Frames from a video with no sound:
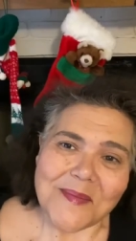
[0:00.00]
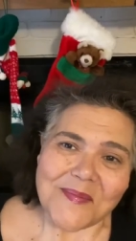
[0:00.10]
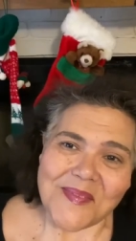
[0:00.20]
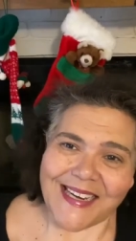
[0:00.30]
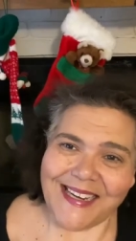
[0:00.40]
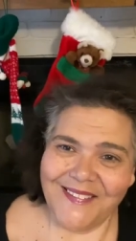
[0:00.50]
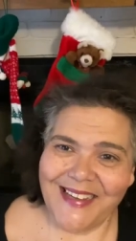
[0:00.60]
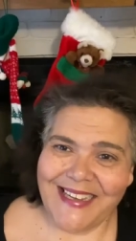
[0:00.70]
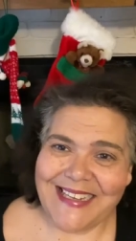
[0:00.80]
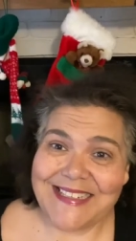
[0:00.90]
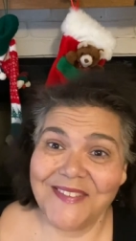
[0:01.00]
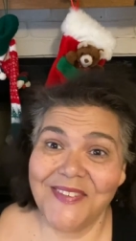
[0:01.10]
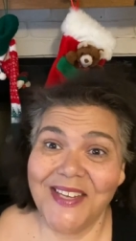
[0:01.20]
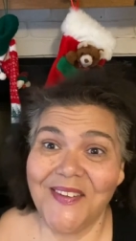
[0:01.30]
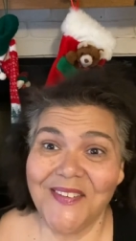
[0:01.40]
But anyway, because it'll
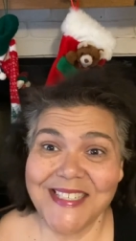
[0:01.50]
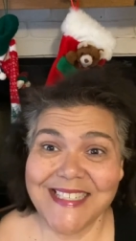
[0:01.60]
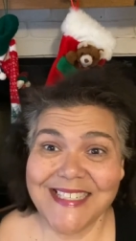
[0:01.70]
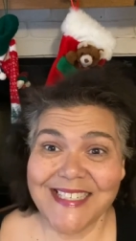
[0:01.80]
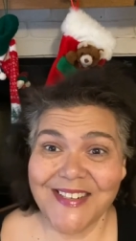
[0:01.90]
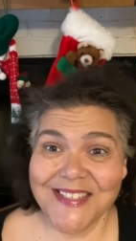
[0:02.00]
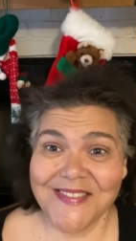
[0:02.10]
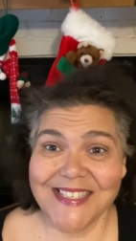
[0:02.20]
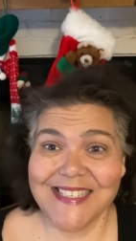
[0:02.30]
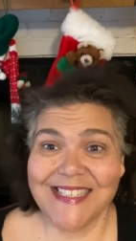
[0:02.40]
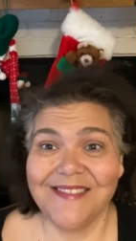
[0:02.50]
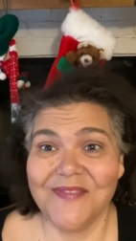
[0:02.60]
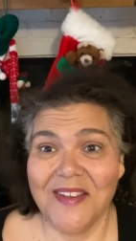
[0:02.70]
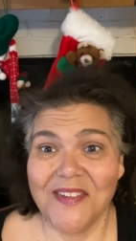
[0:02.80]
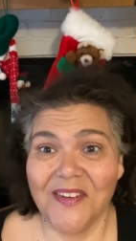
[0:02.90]
be almost Christmas, and
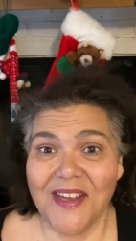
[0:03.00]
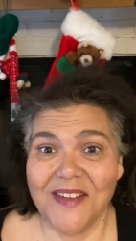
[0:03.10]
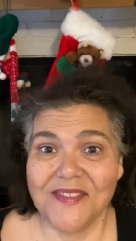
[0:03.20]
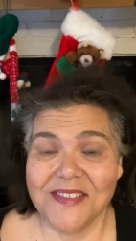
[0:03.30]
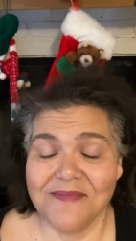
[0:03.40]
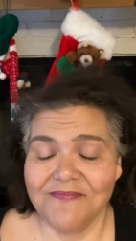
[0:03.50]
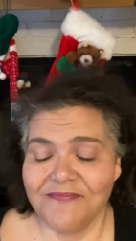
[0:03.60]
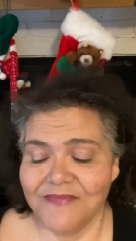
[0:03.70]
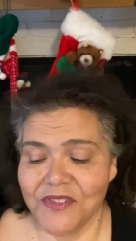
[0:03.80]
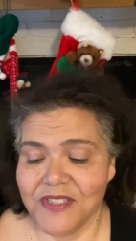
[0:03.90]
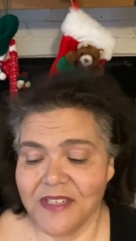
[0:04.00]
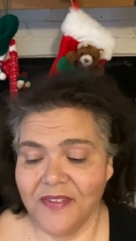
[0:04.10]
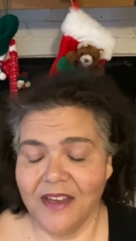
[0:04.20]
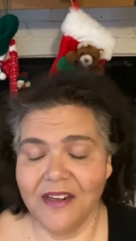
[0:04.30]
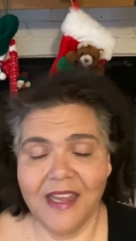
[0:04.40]
maybe they'll have some new stuff
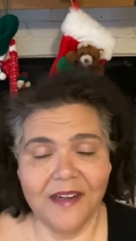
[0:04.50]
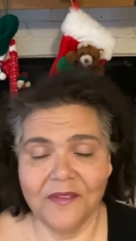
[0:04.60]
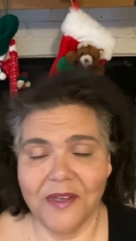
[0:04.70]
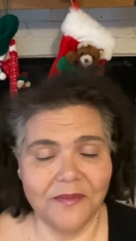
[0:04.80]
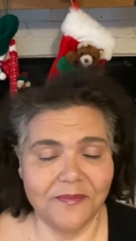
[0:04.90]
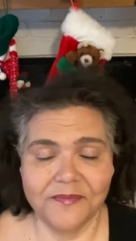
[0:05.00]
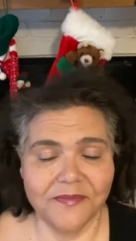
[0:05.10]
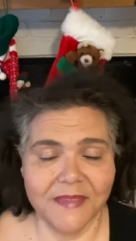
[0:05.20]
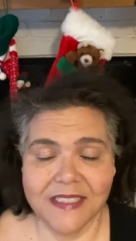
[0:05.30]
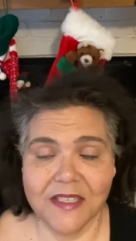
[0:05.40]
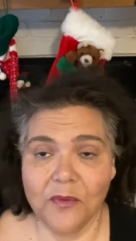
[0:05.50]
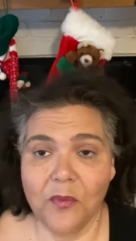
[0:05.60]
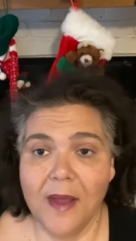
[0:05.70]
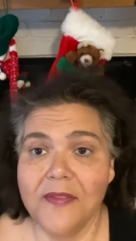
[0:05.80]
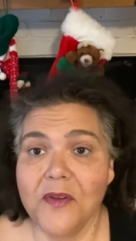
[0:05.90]
out. I don't know. Because they're
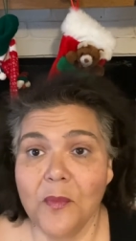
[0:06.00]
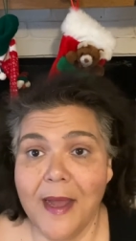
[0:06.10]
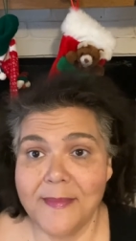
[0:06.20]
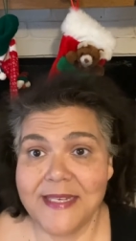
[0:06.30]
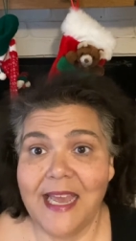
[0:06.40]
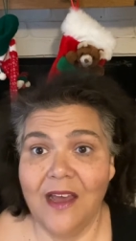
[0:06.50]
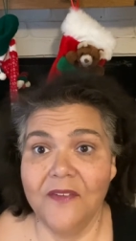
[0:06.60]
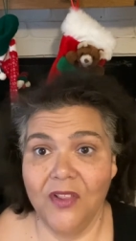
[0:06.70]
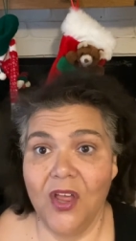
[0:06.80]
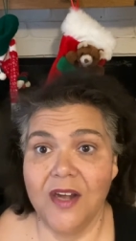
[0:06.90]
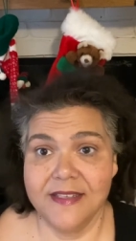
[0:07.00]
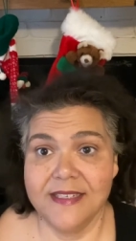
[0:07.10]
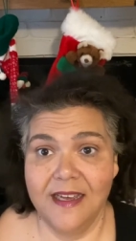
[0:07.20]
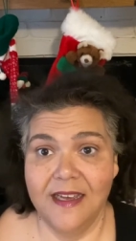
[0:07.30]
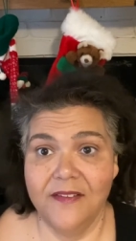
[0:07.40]
wiped out of a lot of
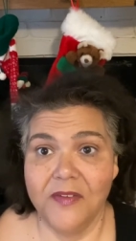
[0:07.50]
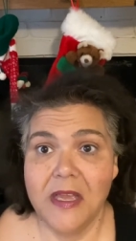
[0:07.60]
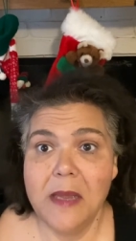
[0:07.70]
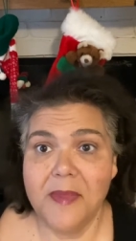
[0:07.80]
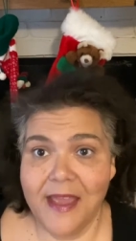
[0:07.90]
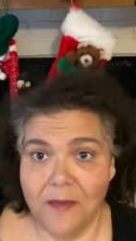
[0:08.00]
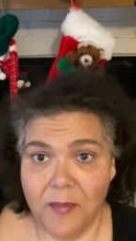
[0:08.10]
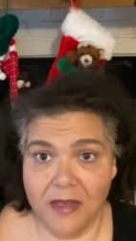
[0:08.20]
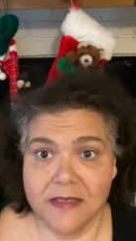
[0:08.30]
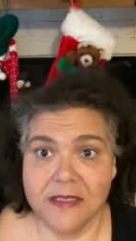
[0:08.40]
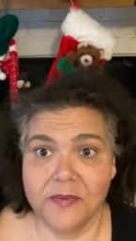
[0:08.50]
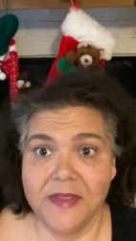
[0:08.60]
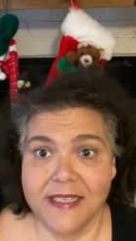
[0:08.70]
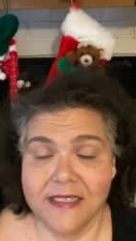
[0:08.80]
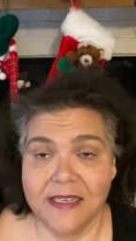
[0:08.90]
stuff, but they have boxes with
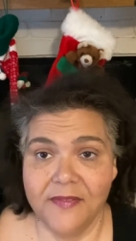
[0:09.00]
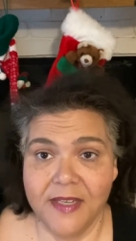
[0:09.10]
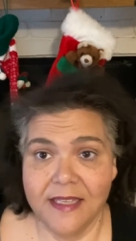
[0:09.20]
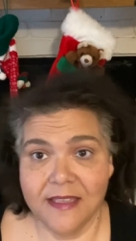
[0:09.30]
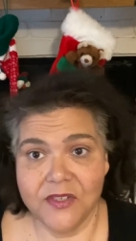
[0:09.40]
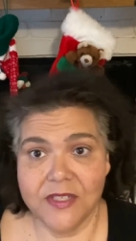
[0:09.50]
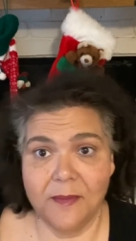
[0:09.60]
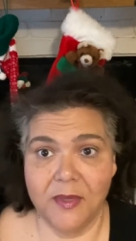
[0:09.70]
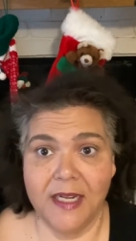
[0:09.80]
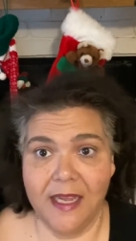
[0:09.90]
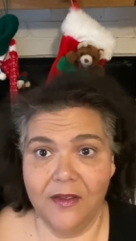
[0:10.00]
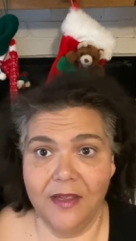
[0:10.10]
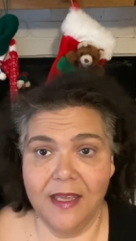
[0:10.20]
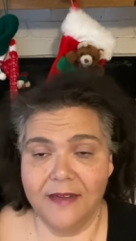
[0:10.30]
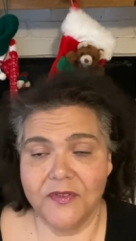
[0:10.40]
that stuff in it. They just haven't put it out
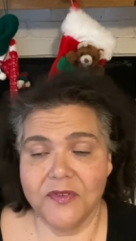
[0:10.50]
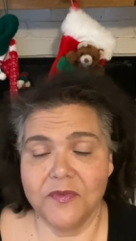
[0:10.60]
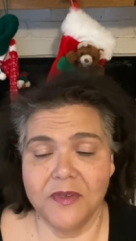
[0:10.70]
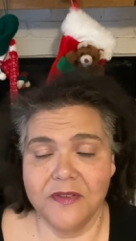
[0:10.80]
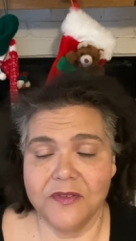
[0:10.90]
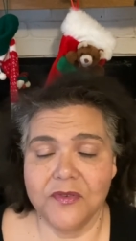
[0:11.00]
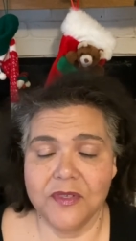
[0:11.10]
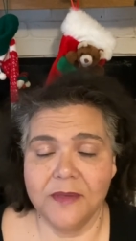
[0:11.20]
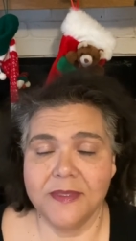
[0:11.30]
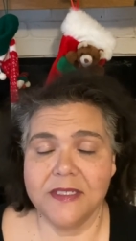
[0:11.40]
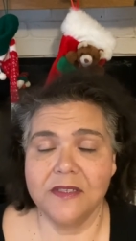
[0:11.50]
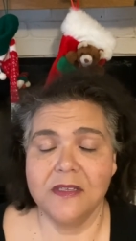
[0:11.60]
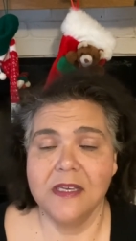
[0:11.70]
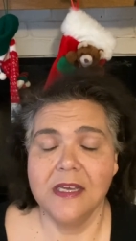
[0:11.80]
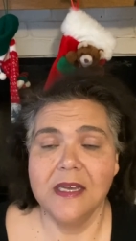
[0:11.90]
yet. It's one of the stores I went to
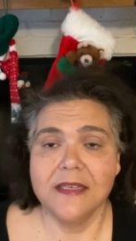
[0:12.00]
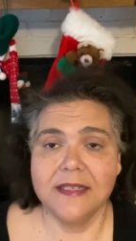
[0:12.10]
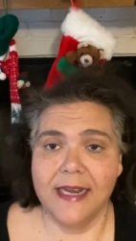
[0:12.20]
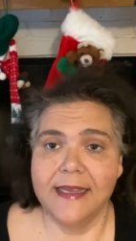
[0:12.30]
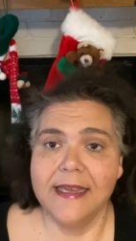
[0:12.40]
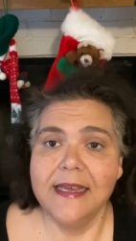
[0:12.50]
today.